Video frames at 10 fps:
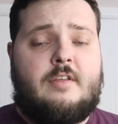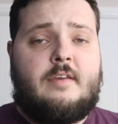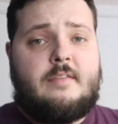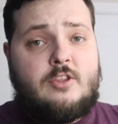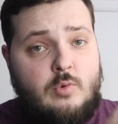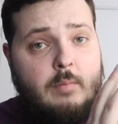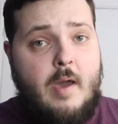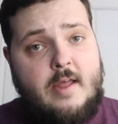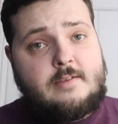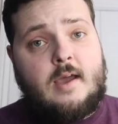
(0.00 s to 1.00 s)
I think they do it
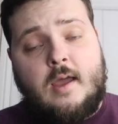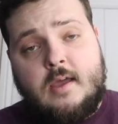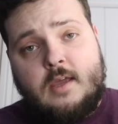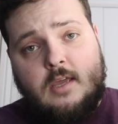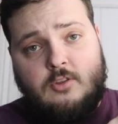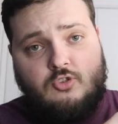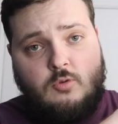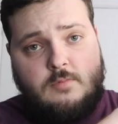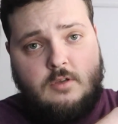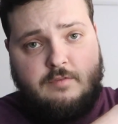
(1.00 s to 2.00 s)
better in
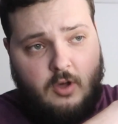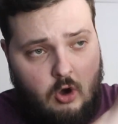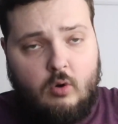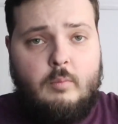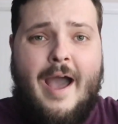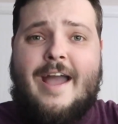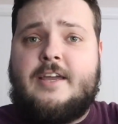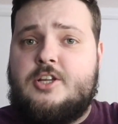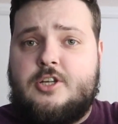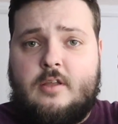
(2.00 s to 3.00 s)
terms of the whole
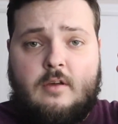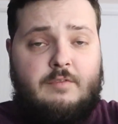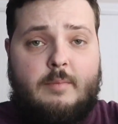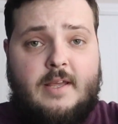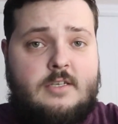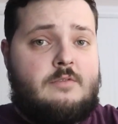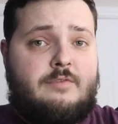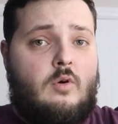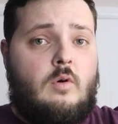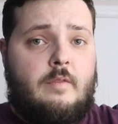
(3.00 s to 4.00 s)
package of the
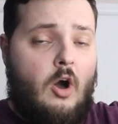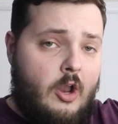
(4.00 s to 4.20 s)
PlayStation 4.